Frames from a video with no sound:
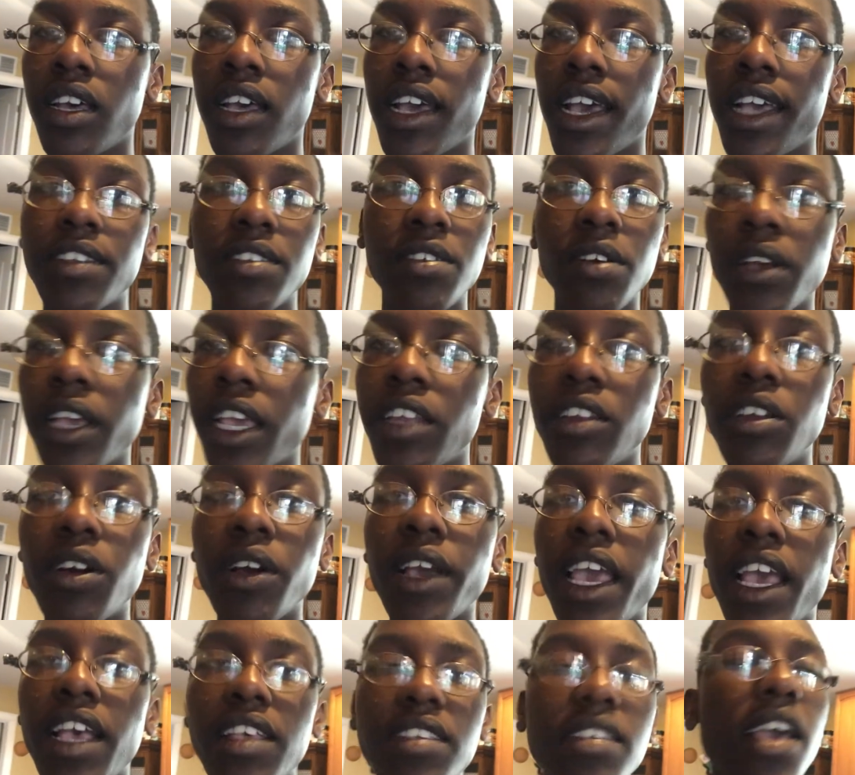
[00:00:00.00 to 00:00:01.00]
as okay
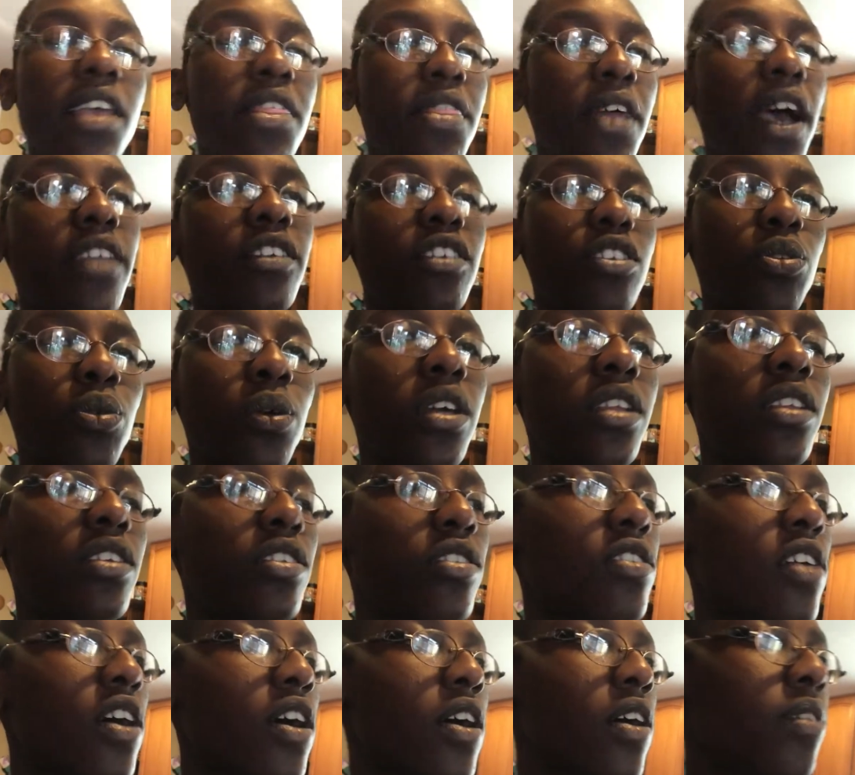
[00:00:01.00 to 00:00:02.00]
dokeea as I thought it would.
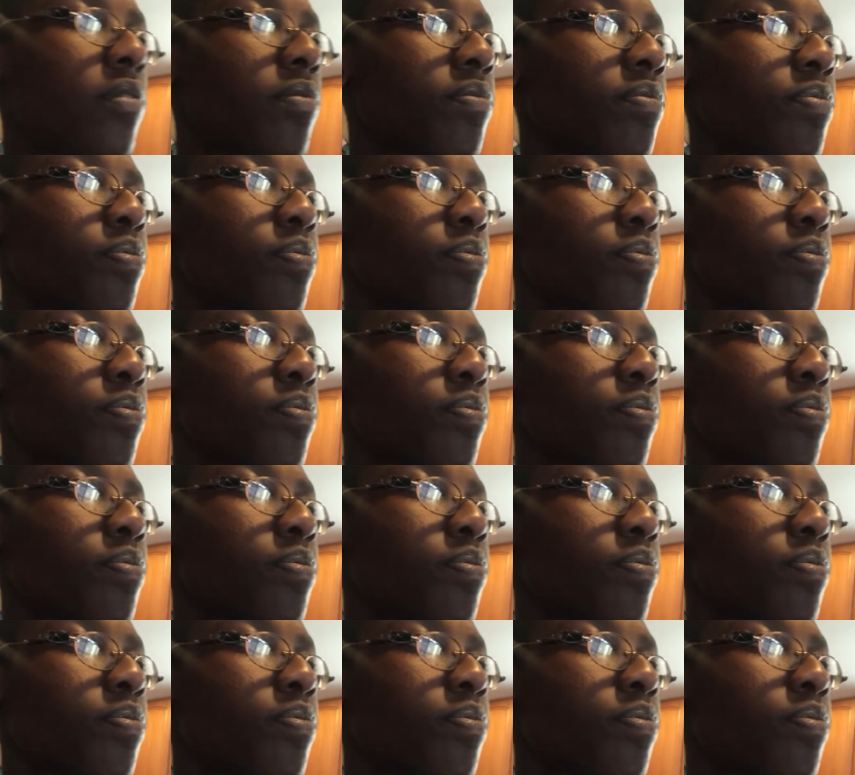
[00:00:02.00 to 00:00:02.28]
So